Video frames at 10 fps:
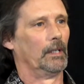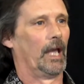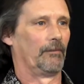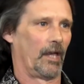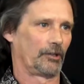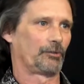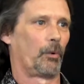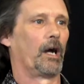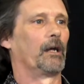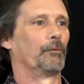And that's
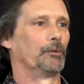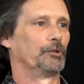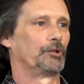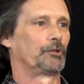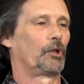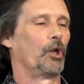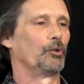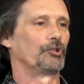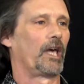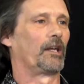why we would
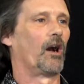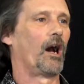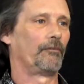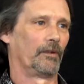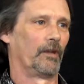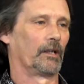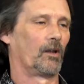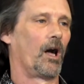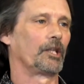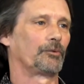close that off, and then
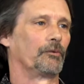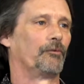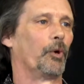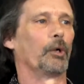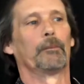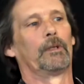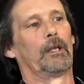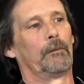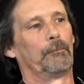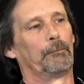clots would form, and
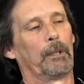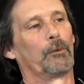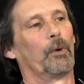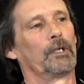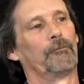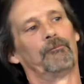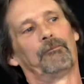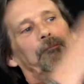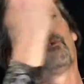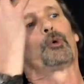then a big one would
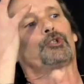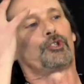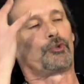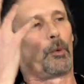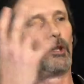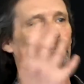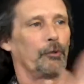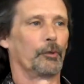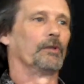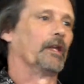force its way
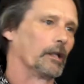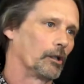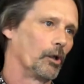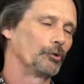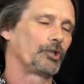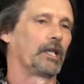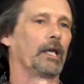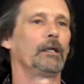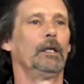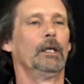through, and then it'd close
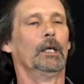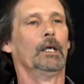again.